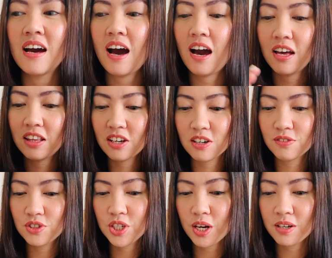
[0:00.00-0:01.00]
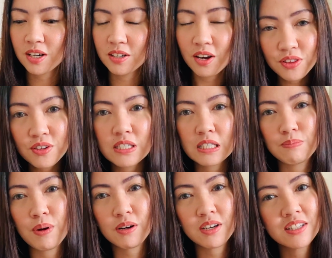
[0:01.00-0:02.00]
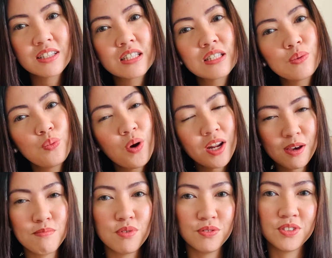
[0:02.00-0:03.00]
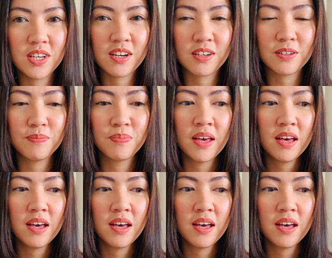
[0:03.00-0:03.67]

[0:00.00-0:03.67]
I thought of sharing another experience when I moved here.